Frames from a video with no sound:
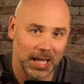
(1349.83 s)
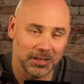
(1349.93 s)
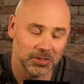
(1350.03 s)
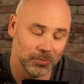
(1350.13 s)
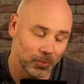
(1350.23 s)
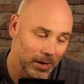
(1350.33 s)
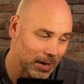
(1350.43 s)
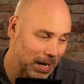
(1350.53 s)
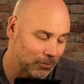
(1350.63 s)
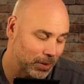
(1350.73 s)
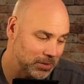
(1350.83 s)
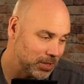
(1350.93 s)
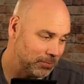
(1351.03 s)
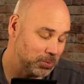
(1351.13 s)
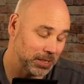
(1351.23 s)
That's what I've read
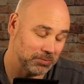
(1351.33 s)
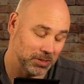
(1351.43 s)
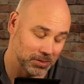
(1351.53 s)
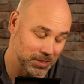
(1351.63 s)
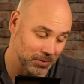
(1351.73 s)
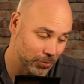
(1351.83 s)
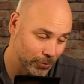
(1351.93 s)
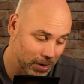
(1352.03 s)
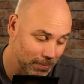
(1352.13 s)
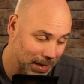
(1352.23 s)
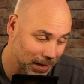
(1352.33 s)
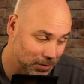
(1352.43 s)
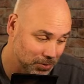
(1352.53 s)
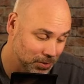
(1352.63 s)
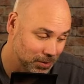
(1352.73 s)
some stuff that said 3
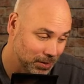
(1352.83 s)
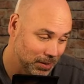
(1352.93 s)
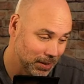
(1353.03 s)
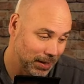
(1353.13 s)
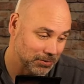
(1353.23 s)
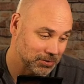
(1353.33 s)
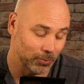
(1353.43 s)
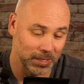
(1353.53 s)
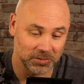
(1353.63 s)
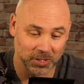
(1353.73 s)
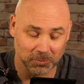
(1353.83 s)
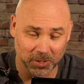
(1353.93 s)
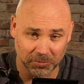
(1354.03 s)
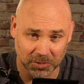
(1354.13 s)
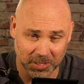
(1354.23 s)
miles. I said read some
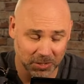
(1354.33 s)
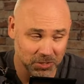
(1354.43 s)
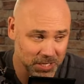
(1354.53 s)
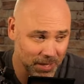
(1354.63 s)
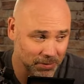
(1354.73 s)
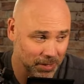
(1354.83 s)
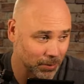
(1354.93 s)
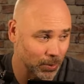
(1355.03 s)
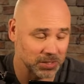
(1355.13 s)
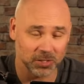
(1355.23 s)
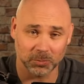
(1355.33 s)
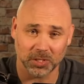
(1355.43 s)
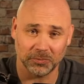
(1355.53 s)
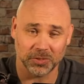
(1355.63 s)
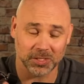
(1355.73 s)
stuff that said 7, and I read some
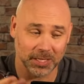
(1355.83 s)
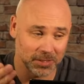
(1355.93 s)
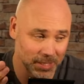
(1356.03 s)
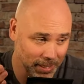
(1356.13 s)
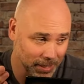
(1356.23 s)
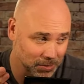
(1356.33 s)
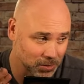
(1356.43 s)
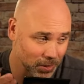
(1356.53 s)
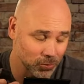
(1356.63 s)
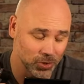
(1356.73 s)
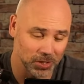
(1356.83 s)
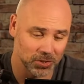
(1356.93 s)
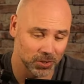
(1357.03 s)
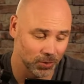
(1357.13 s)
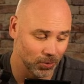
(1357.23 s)
stuff that said 10. So just
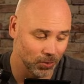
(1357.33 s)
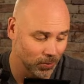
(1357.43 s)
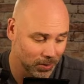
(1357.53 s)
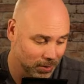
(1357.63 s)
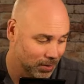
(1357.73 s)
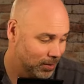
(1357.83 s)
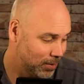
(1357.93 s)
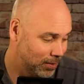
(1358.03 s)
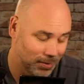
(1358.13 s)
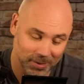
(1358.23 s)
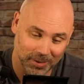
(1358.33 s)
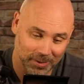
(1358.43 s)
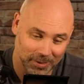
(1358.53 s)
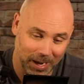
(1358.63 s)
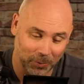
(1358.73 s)
to
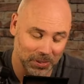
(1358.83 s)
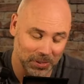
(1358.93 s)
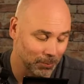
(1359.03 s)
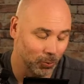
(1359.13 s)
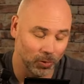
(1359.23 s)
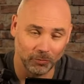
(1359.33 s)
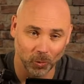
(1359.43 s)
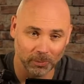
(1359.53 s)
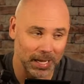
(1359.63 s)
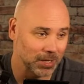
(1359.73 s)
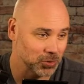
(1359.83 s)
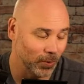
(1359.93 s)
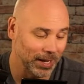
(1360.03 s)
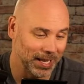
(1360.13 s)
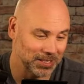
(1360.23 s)
I went 10.4 miles
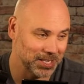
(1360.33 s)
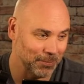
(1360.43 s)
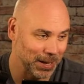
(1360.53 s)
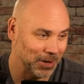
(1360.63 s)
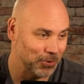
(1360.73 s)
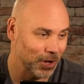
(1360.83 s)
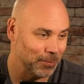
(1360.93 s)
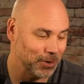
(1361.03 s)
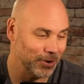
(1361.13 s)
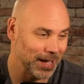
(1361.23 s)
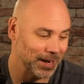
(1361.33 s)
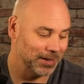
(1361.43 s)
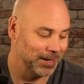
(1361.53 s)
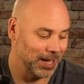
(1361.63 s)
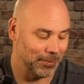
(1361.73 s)
away. I set my odometer at it.
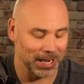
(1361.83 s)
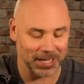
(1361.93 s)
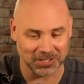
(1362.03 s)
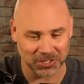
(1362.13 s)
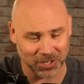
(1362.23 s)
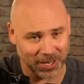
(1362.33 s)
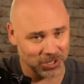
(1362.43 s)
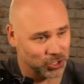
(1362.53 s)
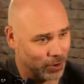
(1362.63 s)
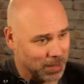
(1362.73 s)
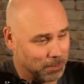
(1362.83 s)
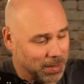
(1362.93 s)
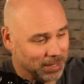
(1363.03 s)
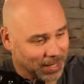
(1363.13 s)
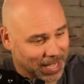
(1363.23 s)
I mean, I guess it's not a straight
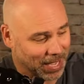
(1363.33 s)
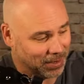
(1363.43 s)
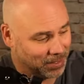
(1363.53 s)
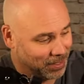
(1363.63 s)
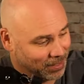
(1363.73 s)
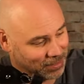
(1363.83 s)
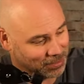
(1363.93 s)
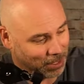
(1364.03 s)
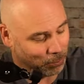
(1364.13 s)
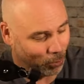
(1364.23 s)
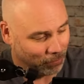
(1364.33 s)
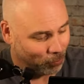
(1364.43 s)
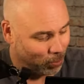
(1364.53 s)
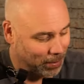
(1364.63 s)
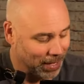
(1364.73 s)
beeline,
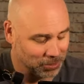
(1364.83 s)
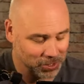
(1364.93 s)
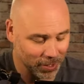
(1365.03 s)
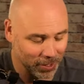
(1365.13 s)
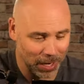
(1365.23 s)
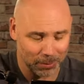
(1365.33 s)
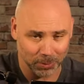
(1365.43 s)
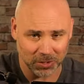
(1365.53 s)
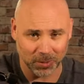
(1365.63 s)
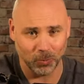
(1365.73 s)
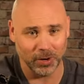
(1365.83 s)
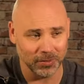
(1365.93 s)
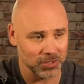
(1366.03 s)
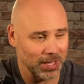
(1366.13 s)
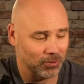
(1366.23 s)
10.4 miles, so I'm probably somewhere in
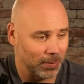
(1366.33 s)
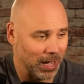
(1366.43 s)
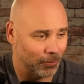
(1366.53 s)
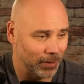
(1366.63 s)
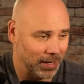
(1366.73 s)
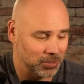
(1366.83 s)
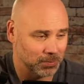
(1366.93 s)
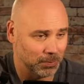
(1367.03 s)
the 7-mile range.